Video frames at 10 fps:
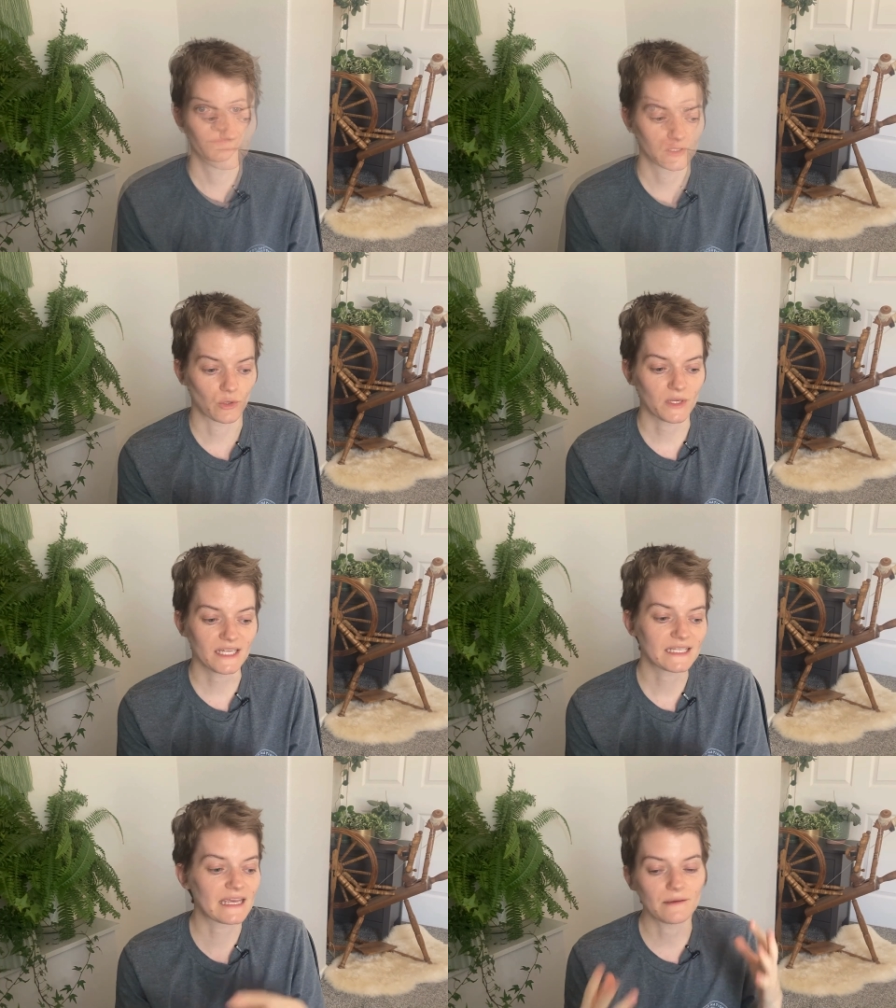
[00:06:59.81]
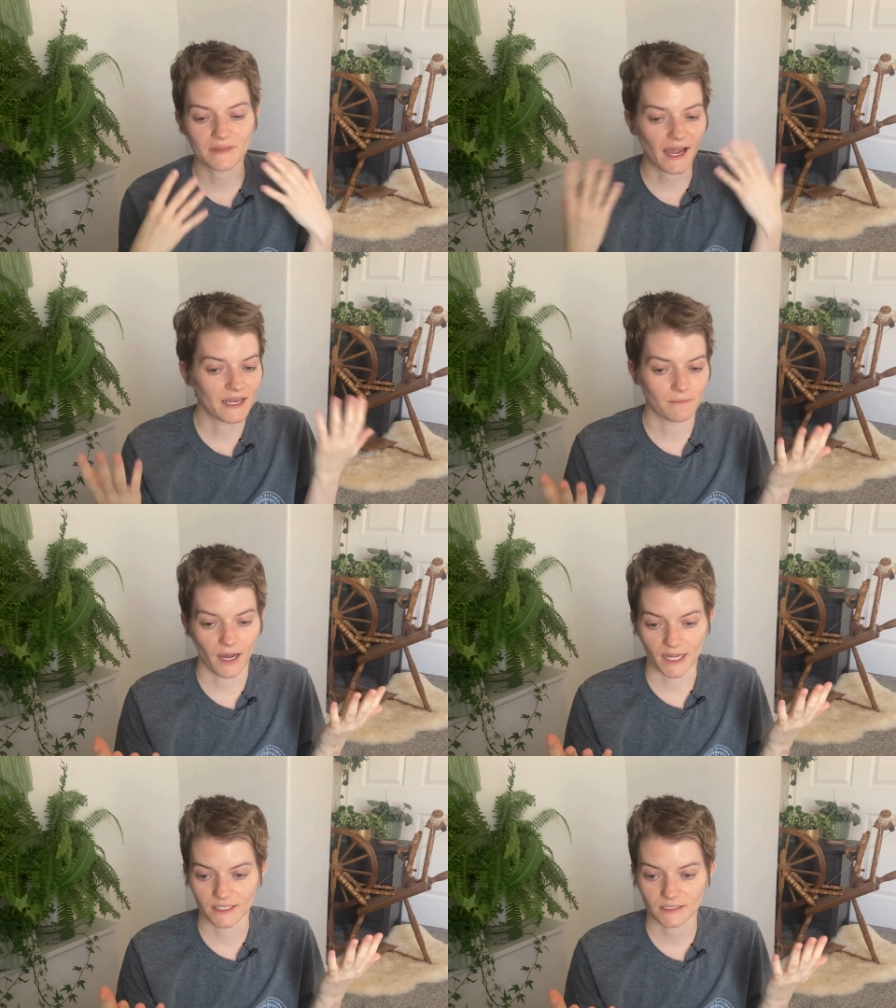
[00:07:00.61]
So we need to keep that in
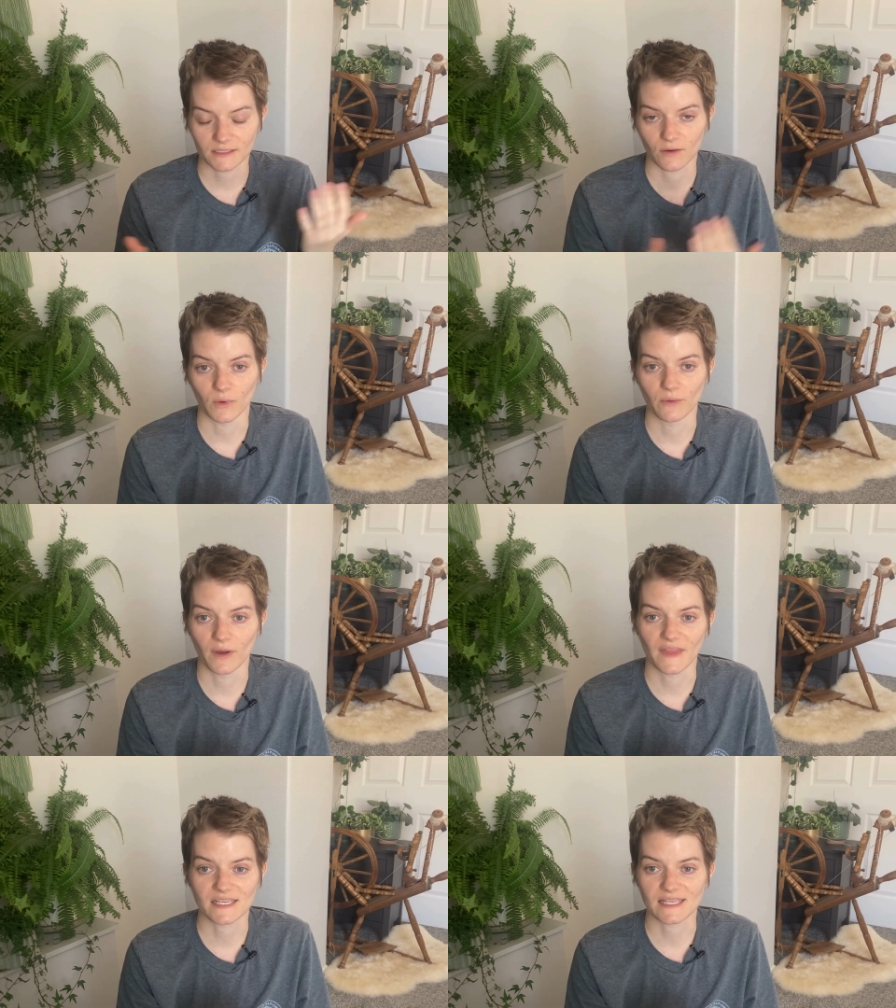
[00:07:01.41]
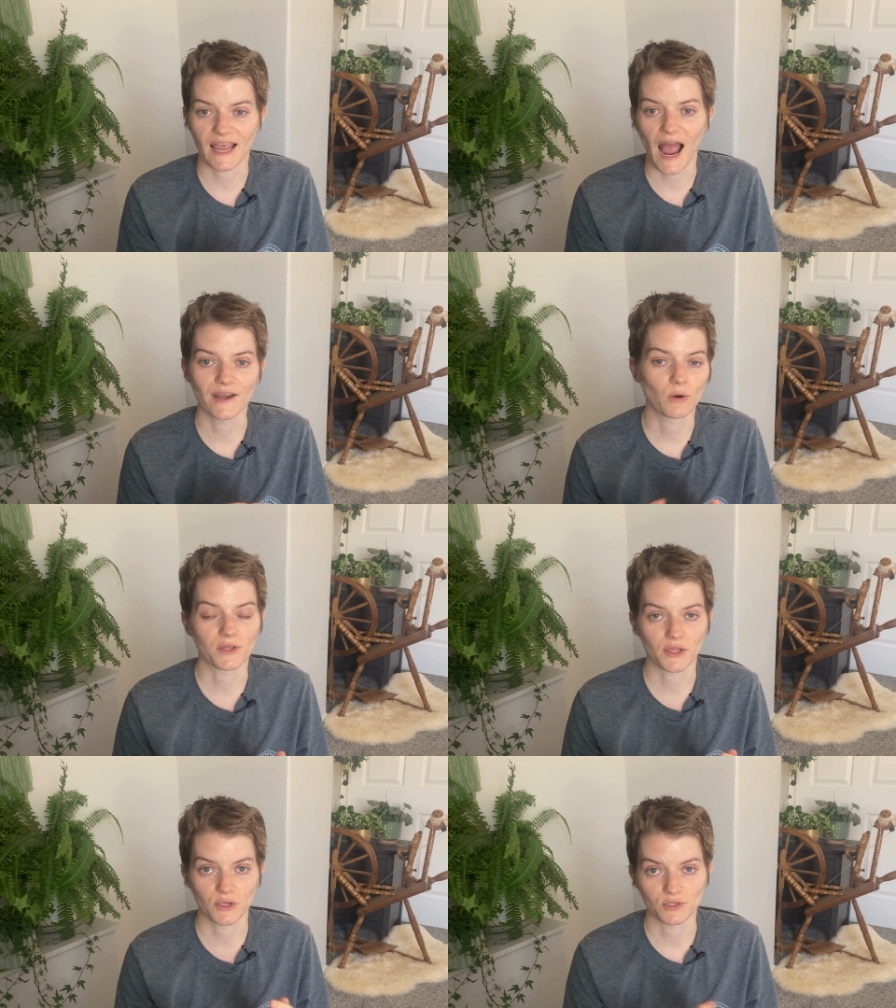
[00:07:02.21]
mind when they say, I know what
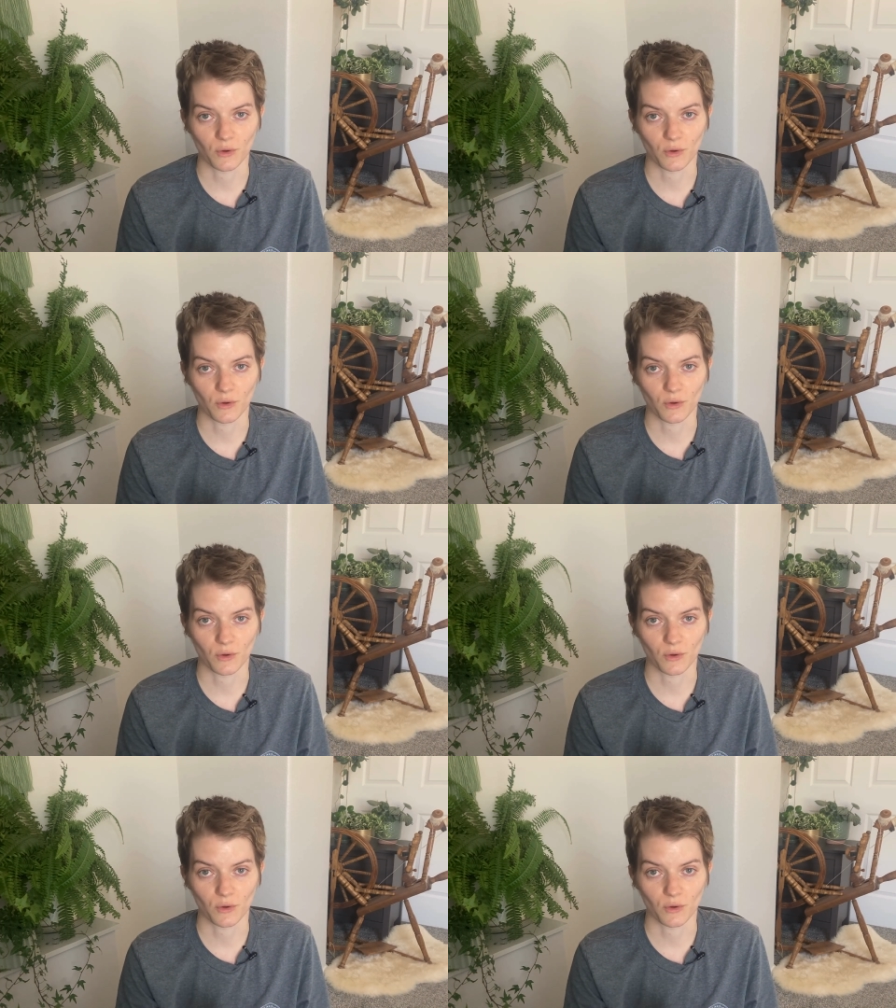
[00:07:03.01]
the user